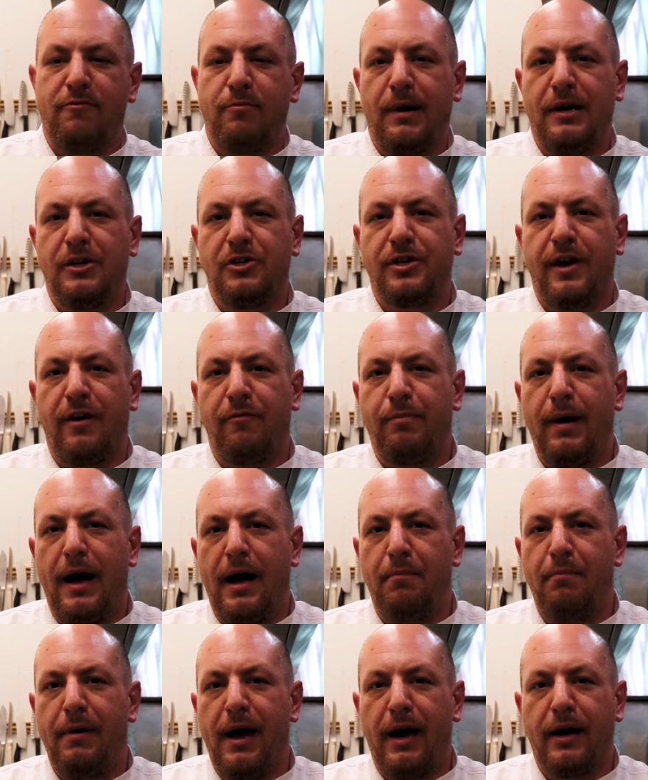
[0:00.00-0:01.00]
everybody, Chef
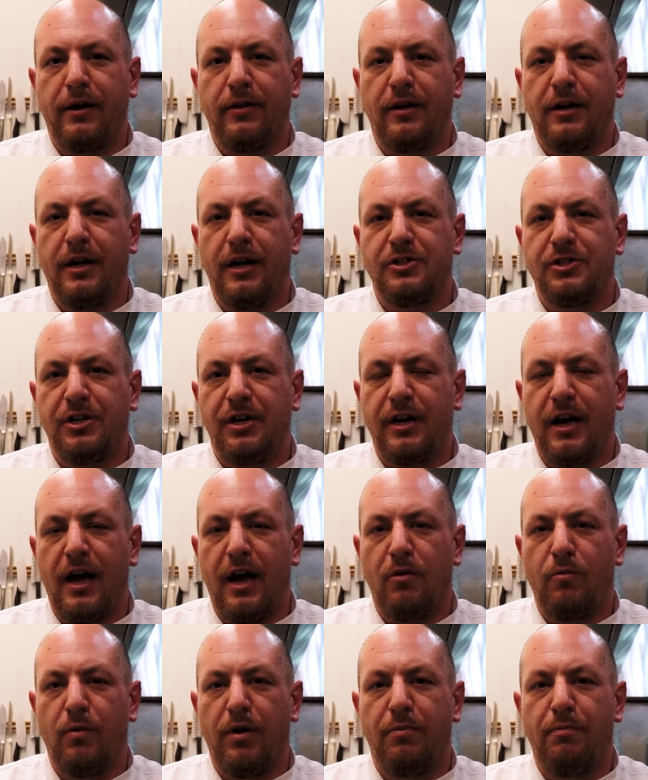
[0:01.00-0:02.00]
Bob back in the kitchen
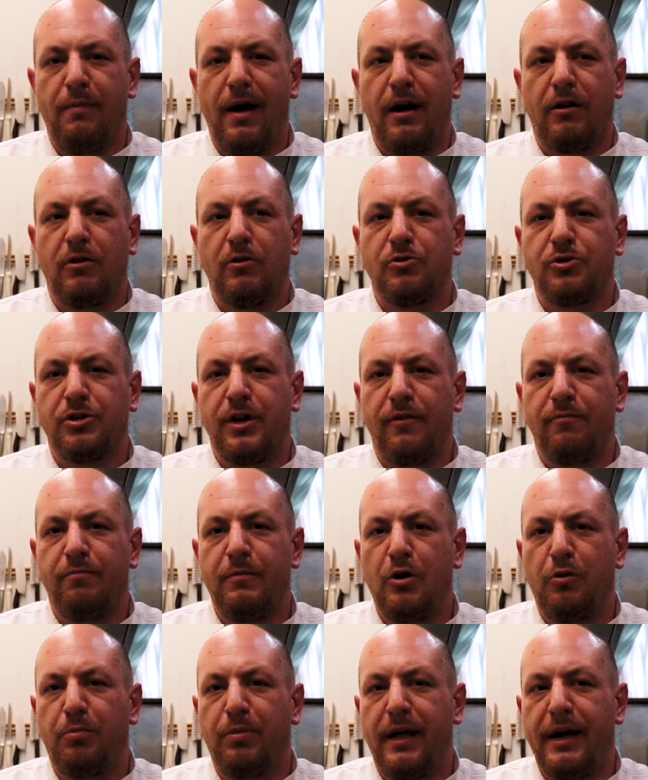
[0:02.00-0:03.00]
again with Macro
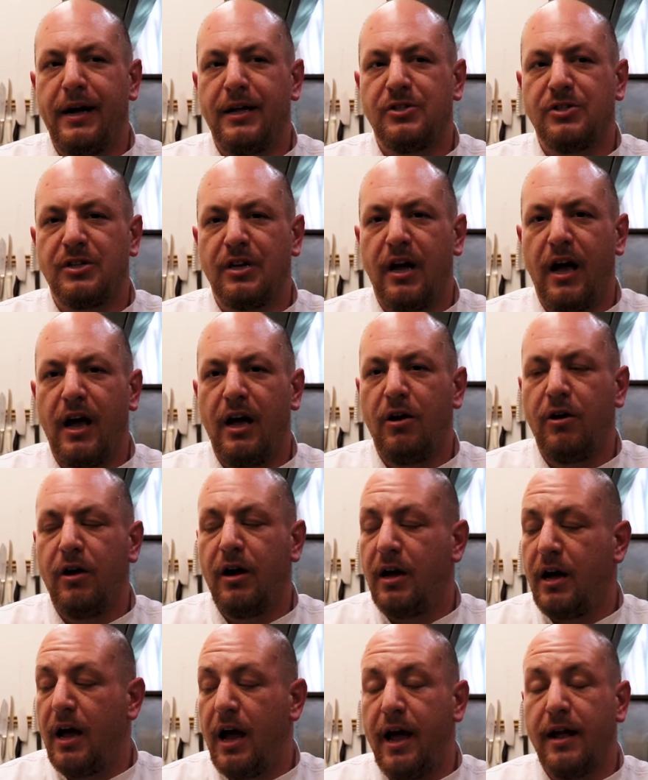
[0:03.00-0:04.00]
Chef Meal Plans and
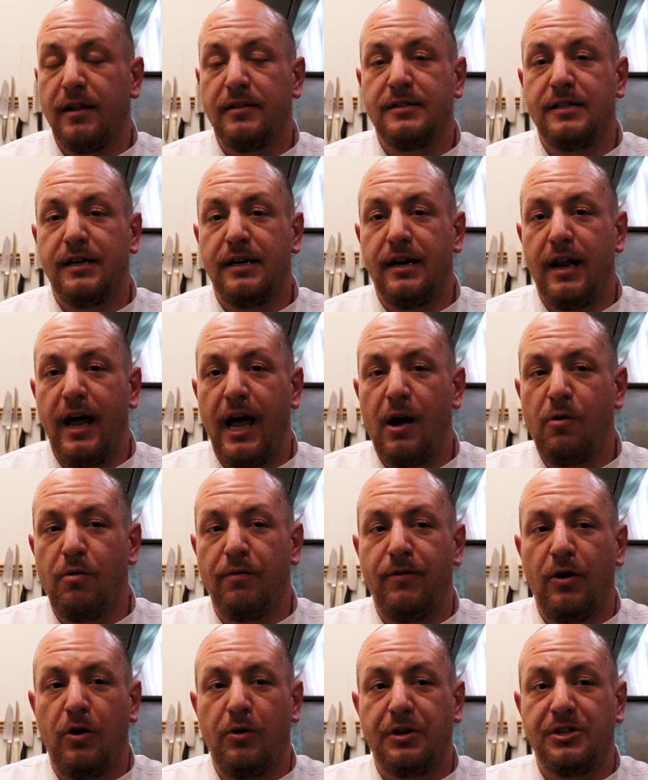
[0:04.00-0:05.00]
Catering, and today
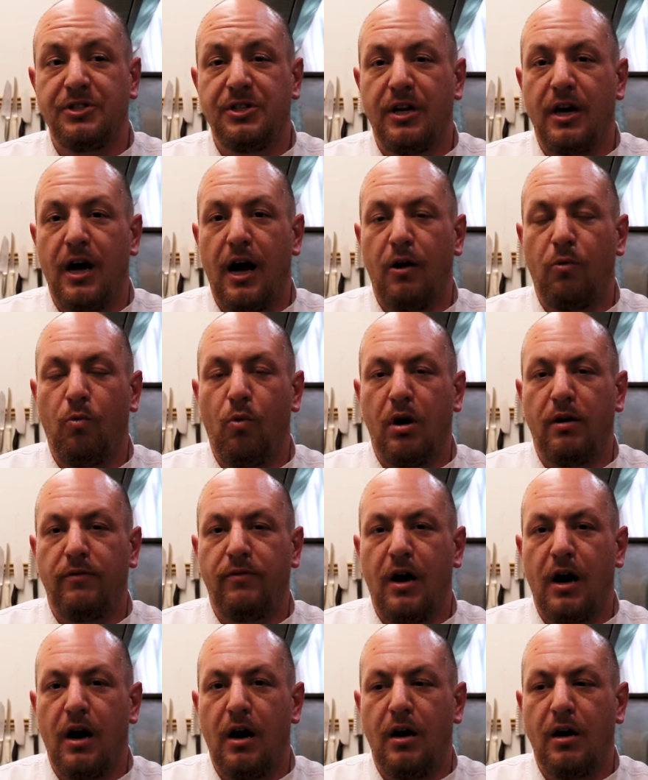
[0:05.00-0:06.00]
we're focusing on
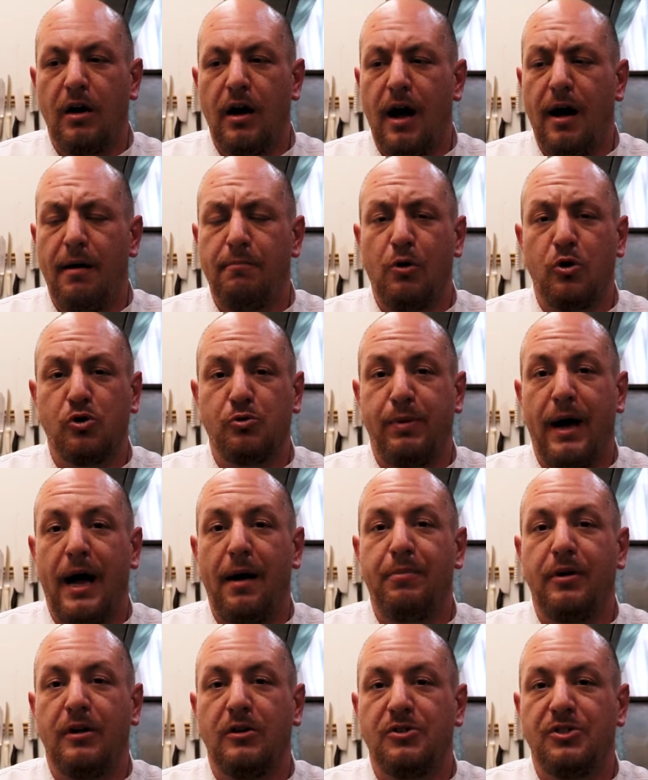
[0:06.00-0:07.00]
one of our most
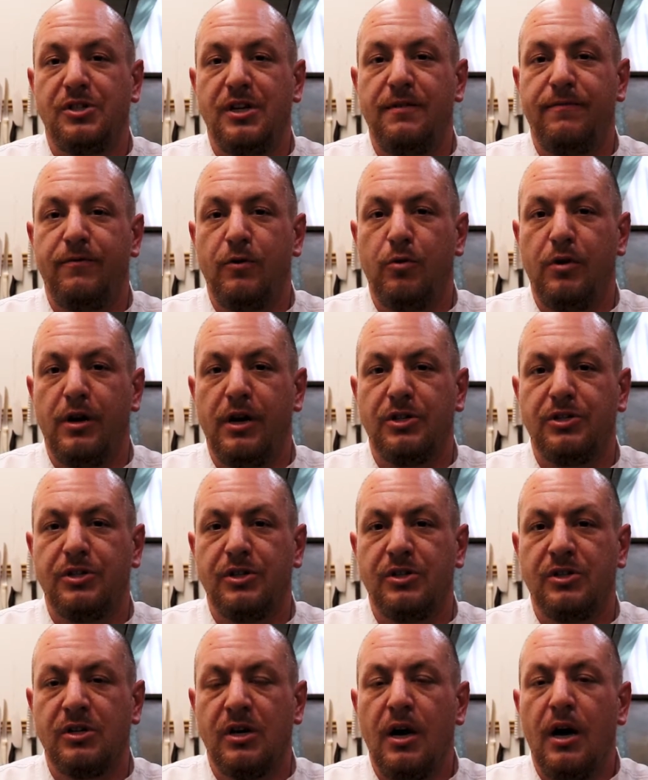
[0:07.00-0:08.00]
popular seafood
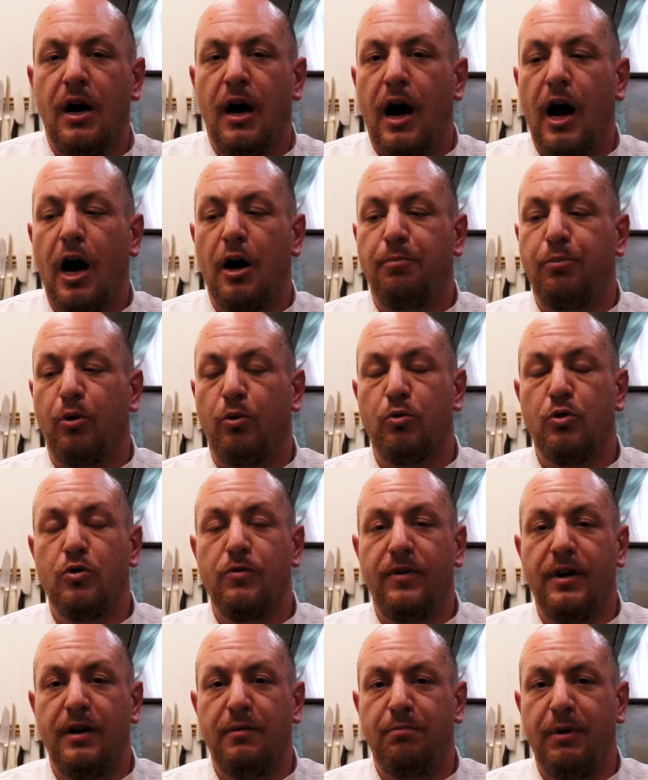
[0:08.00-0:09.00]
dishes, our
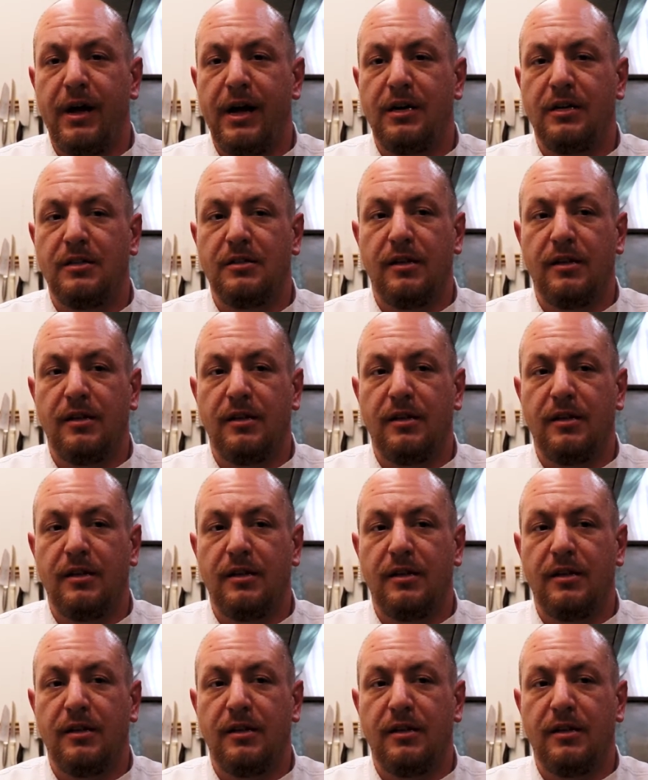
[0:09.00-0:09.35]
Peruvian baked